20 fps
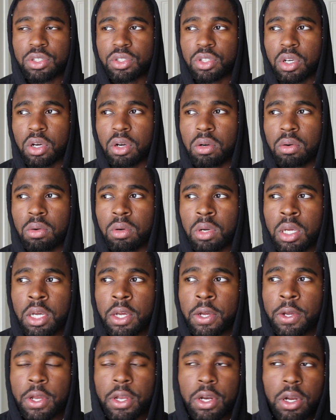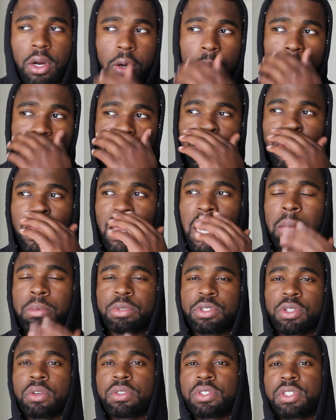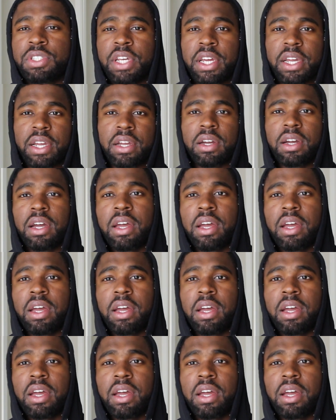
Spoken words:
So, you know, I'm so sick,